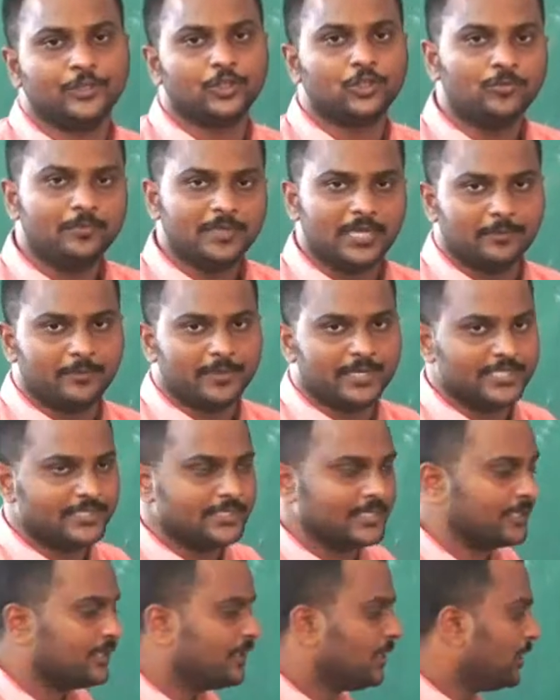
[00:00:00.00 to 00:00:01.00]
room
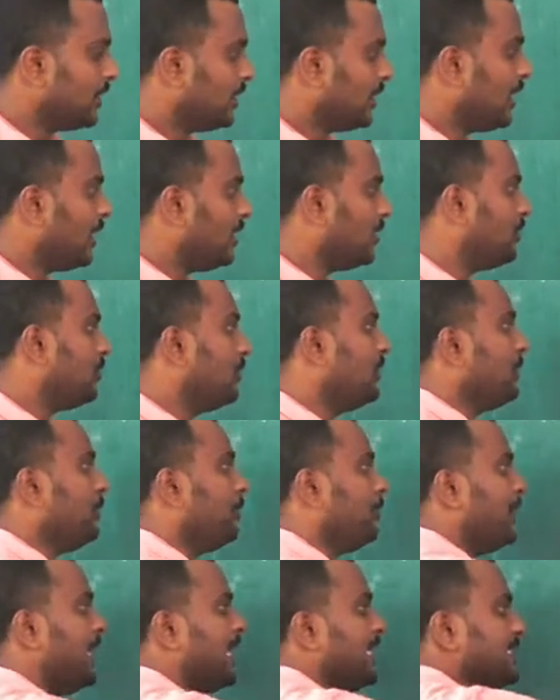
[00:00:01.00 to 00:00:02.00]
temperature.
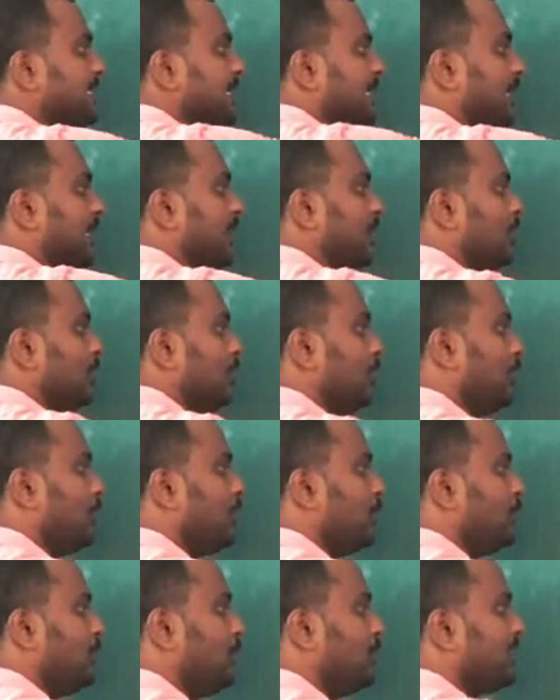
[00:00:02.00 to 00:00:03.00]
Now place
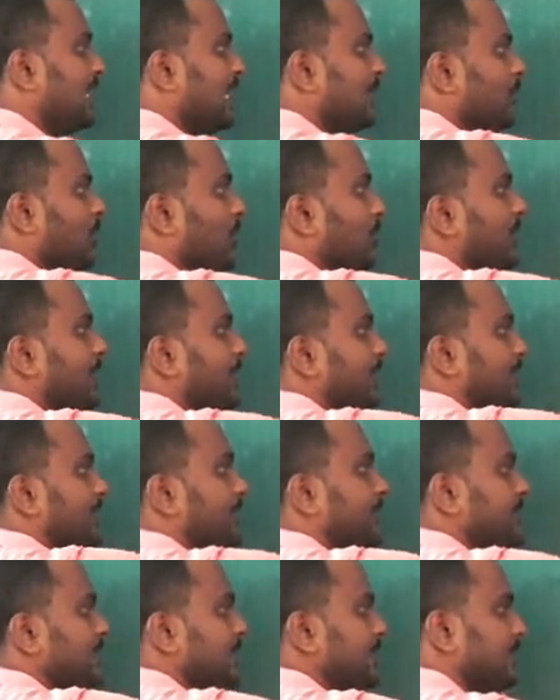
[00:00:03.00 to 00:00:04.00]
two
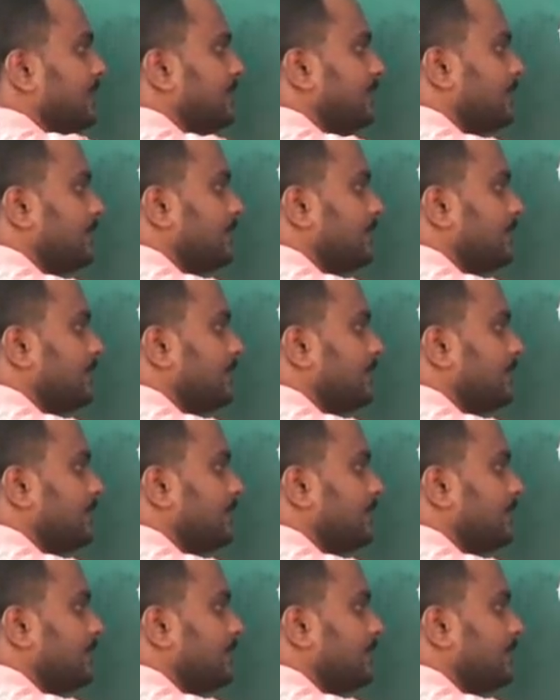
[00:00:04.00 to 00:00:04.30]
thermometers.